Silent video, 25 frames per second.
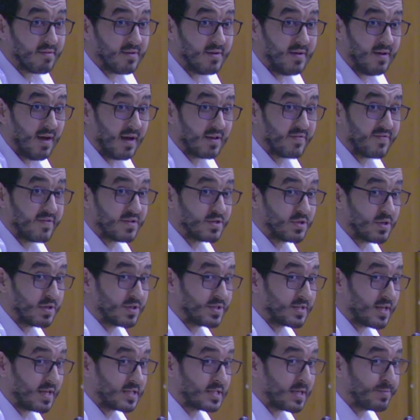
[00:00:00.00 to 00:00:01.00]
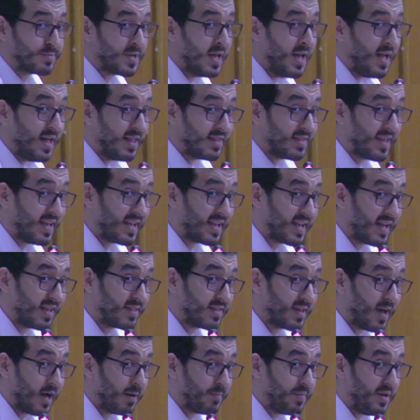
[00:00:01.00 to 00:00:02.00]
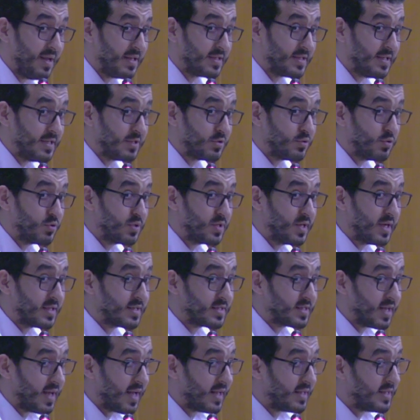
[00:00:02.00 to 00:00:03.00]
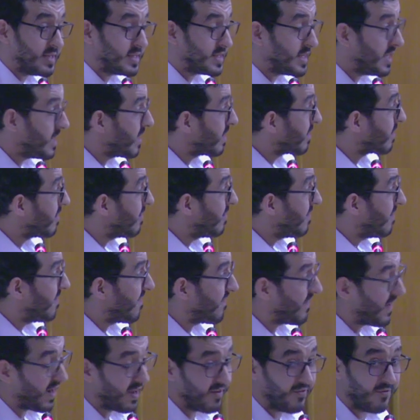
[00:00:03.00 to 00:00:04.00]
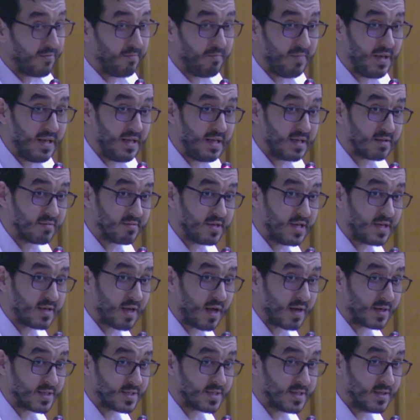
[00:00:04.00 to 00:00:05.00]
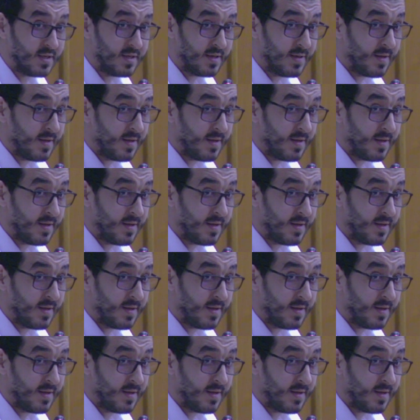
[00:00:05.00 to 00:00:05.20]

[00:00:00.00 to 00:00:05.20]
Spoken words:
adventure startups, they have the ability to get until 5 million dinars.